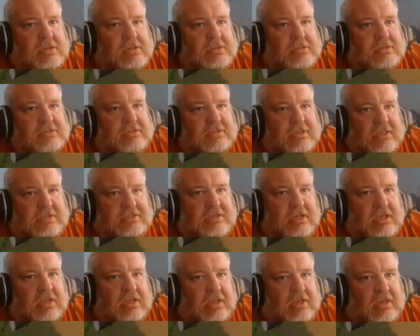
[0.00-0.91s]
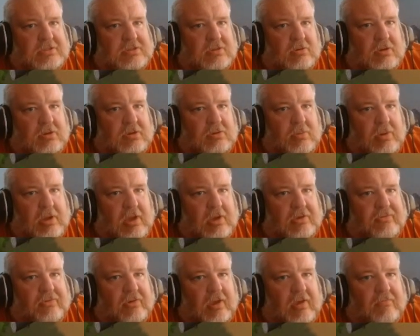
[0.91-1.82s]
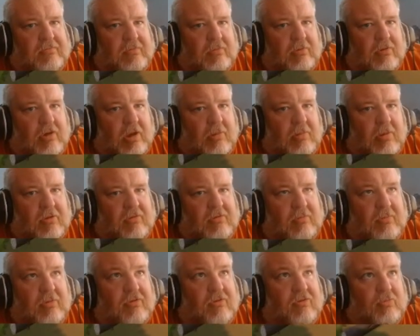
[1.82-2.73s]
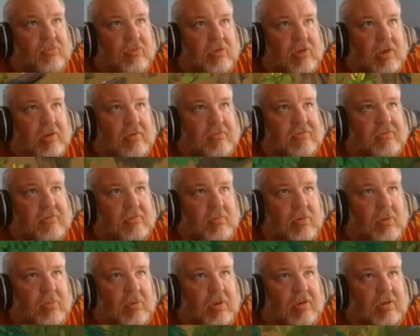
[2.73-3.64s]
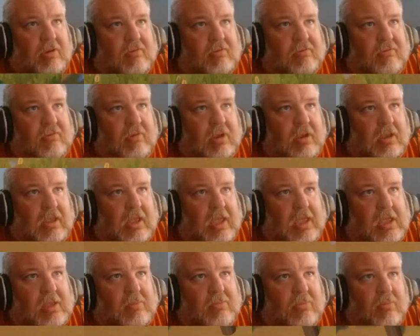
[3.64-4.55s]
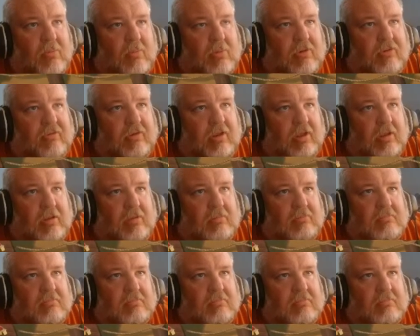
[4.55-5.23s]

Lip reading: So that's going to get us going. We also have some cranberries that we just pulled out. So what we're going to do is we're just going to